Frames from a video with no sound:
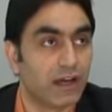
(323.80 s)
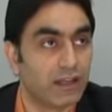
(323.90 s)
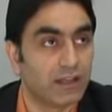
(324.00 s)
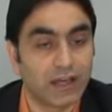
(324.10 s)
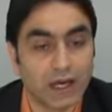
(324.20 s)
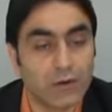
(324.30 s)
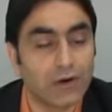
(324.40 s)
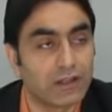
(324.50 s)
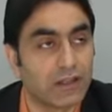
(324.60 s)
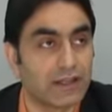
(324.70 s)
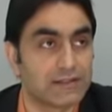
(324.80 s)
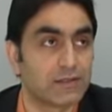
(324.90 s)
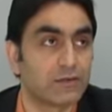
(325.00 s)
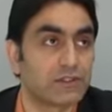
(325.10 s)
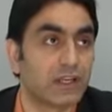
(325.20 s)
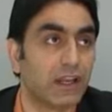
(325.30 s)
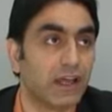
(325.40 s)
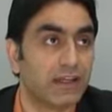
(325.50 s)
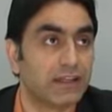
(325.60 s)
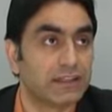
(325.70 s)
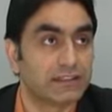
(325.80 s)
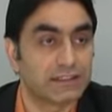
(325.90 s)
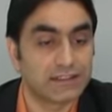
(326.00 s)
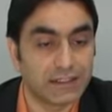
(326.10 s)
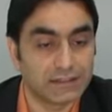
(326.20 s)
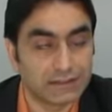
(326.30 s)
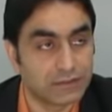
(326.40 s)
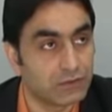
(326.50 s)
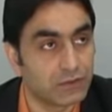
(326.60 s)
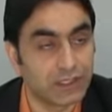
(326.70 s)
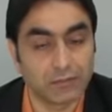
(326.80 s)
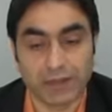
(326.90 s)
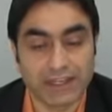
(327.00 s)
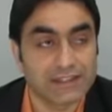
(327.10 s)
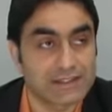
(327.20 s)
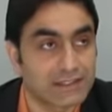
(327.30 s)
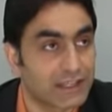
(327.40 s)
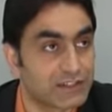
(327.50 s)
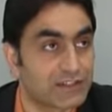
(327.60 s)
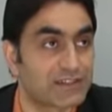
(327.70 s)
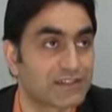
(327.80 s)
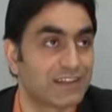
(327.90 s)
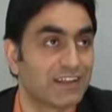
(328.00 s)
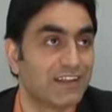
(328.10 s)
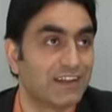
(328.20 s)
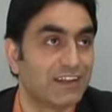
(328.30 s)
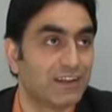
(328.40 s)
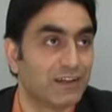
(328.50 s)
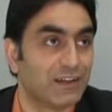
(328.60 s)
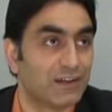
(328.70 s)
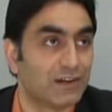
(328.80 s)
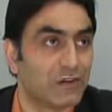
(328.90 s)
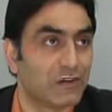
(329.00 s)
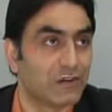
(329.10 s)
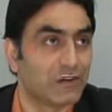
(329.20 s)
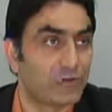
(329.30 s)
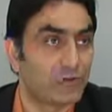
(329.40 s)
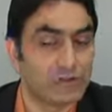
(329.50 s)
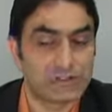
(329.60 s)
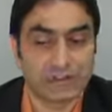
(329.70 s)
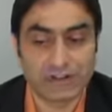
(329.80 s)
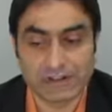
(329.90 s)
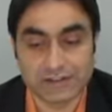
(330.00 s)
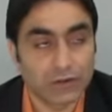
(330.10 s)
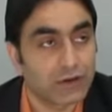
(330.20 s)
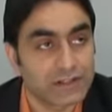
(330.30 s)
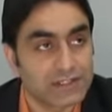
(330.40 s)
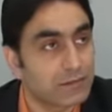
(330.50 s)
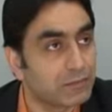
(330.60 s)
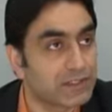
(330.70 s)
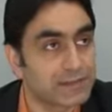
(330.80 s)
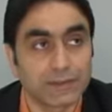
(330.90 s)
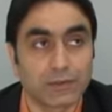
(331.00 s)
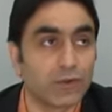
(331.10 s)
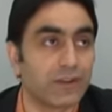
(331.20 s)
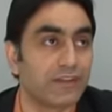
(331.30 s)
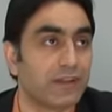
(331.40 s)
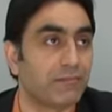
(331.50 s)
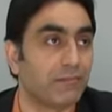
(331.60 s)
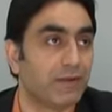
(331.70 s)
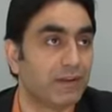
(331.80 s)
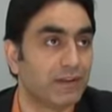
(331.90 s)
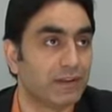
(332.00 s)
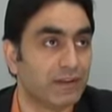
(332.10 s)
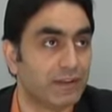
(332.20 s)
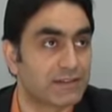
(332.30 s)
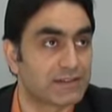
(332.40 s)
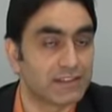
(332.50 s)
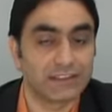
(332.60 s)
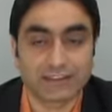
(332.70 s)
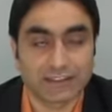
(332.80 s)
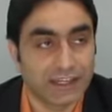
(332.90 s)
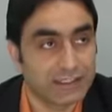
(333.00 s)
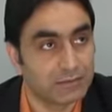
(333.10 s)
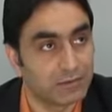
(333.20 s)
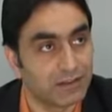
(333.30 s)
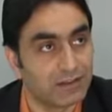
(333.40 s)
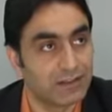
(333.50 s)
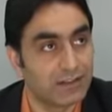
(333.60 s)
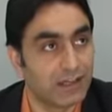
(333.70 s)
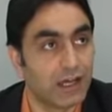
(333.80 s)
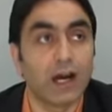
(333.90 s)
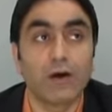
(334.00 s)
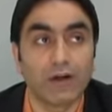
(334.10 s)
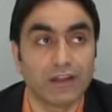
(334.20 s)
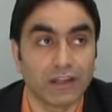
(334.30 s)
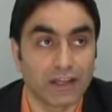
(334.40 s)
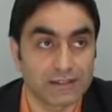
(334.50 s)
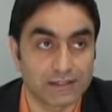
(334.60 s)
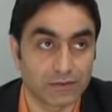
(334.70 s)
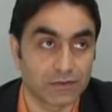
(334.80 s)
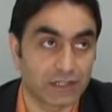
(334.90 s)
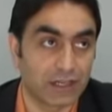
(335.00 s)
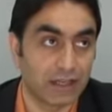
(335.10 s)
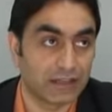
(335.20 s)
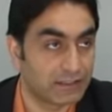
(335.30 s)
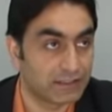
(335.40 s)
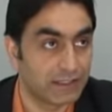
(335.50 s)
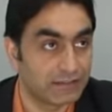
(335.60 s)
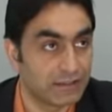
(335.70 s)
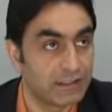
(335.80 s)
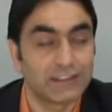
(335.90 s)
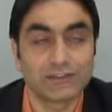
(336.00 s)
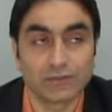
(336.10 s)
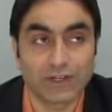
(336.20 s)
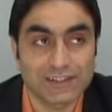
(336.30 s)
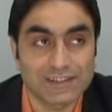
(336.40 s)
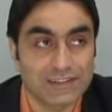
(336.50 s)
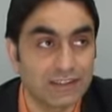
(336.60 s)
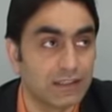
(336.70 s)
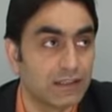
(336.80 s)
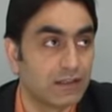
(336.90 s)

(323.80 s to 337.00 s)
Allah, how Allah Azza wa Jalla created you in many stages, which there is no resemblance between them. It's incredible how Allah Azza wa Jalla create. Do not see?